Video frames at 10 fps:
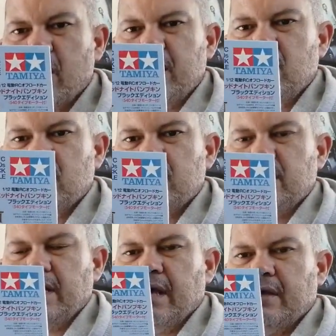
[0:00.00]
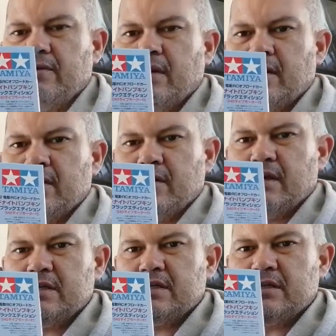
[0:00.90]
icon. You had
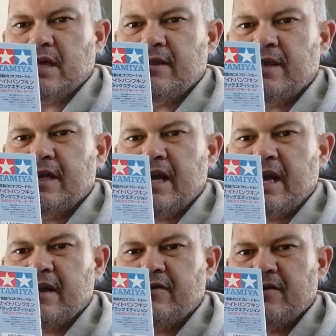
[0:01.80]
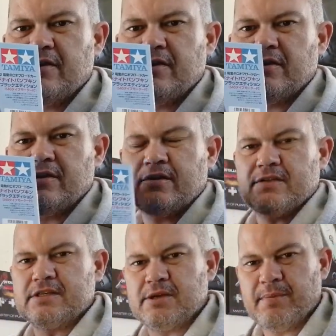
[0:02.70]
this, and then you had
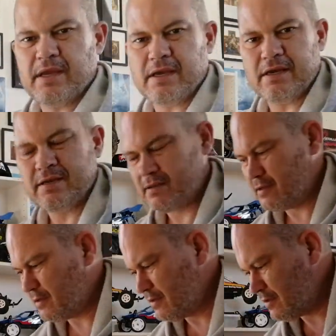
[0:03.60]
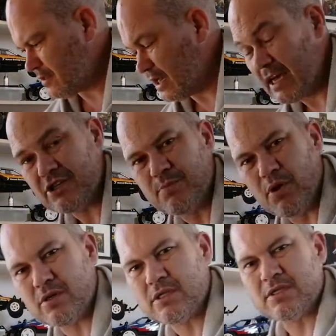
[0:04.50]
the Tamiya, the
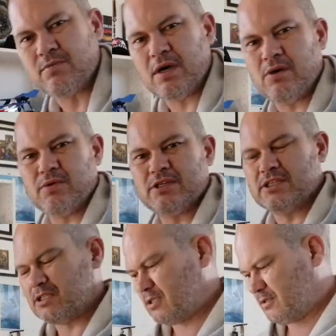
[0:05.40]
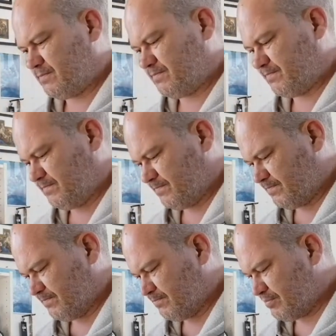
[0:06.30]
lunchbox as well, which is
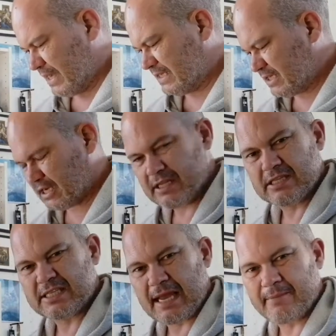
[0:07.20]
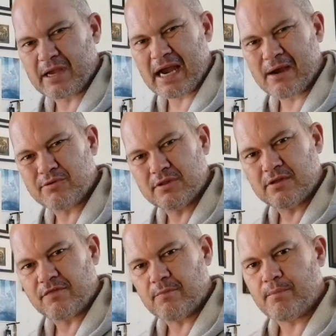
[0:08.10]
basically the same car with a
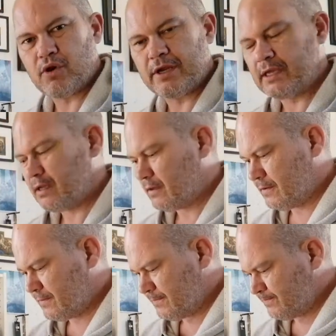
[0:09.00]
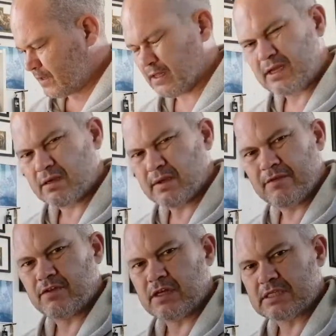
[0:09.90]
different body. I think
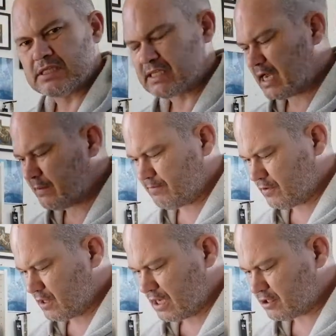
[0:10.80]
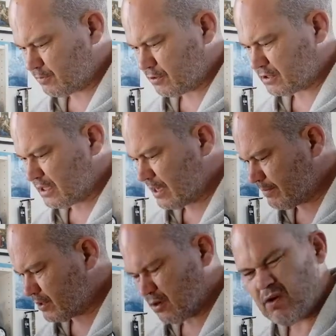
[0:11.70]
everything's the same with the lunchbox and
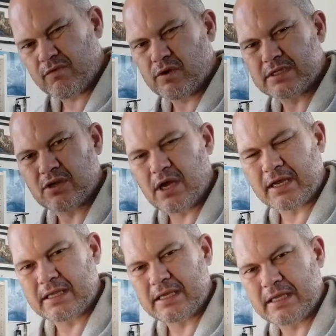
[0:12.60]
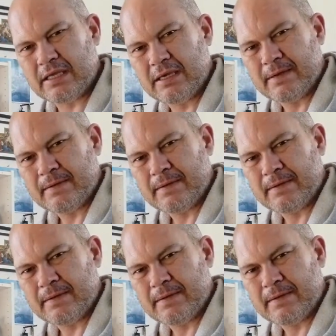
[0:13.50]
that, but I've always liked the